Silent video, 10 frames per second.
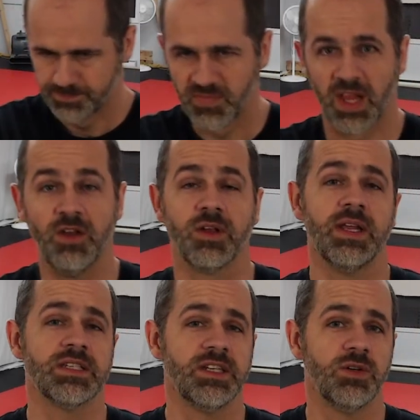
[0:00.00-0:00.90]
And you could
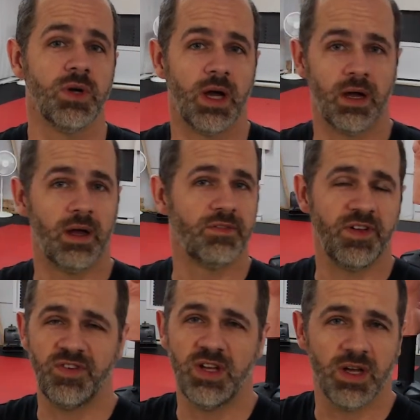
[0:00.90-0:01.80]
easily do
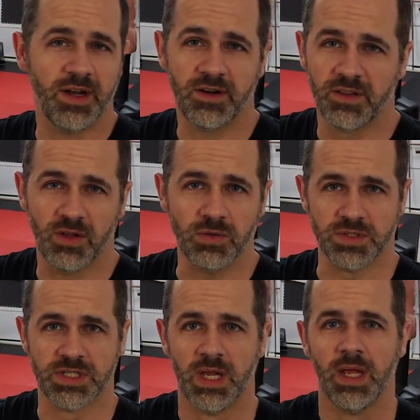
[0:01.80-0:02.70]
50, 100 of
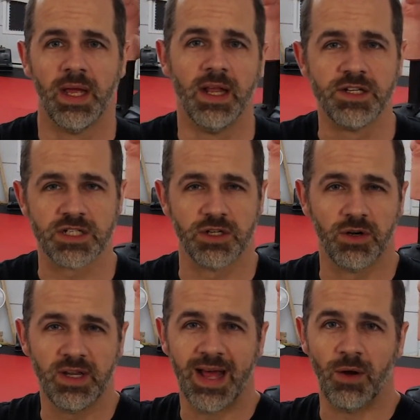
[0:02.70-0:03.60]
those, and just
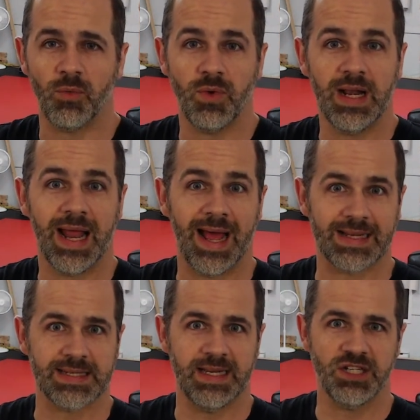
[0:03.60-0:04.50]
learning that
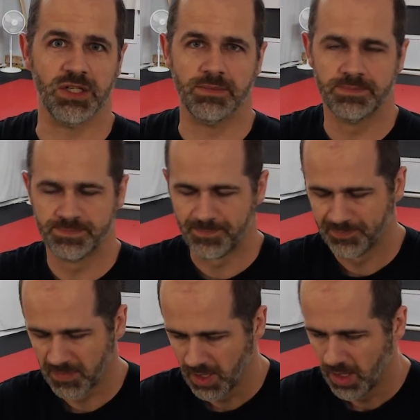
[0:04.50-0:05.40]
relaxation.
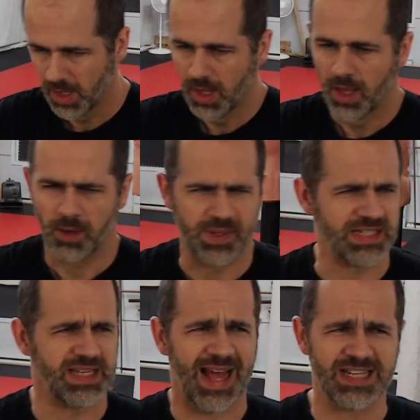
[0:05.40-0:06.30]

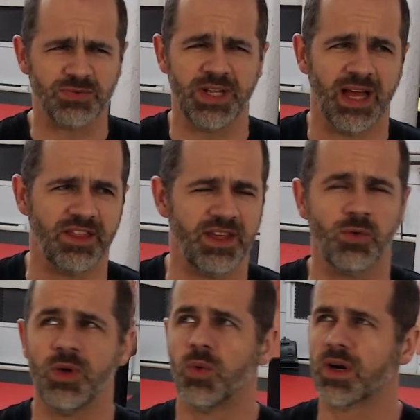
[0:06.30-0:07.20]
Because last week I think
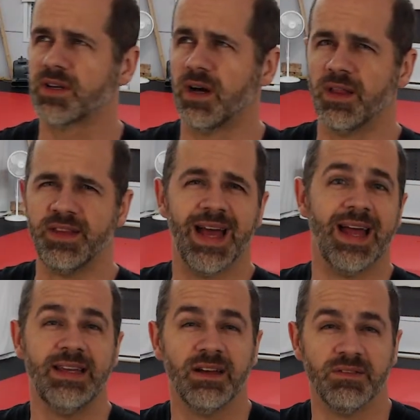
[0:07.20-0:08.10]
we worked on the
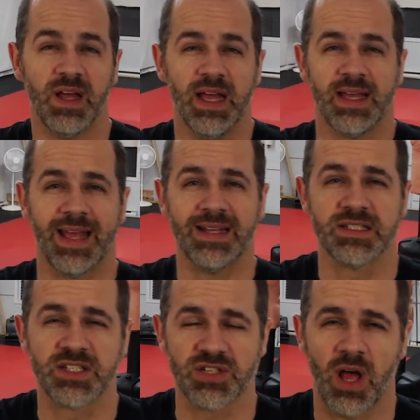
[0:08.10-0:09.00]
idea of, can
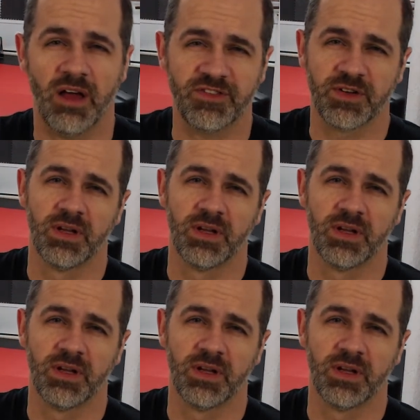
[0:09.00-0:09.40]
soft